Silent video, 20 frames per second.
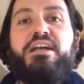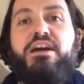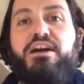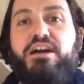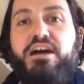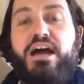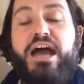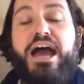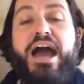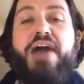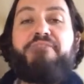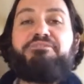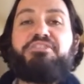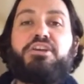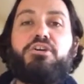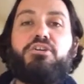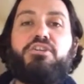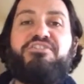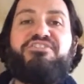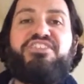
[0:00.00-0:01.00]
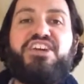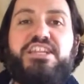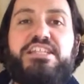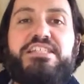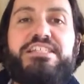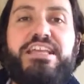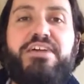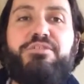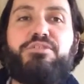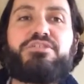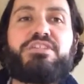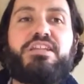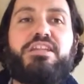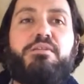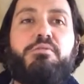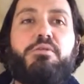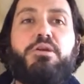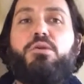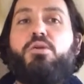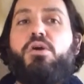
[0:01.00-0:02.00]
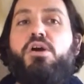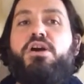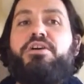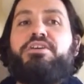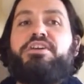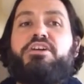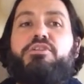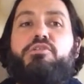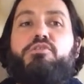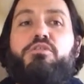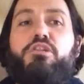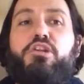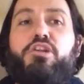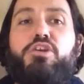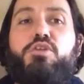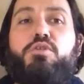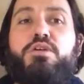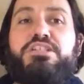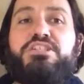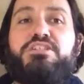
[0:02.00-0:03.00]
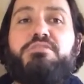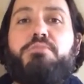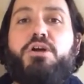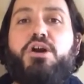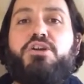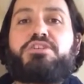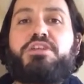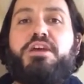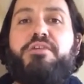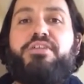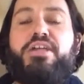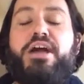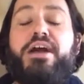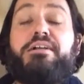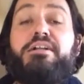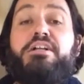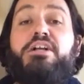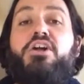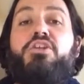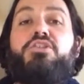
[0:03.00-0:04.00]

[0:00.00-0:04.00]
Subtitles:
Have they got the fitness levels that they require? You know, there are a lot of question marks over that.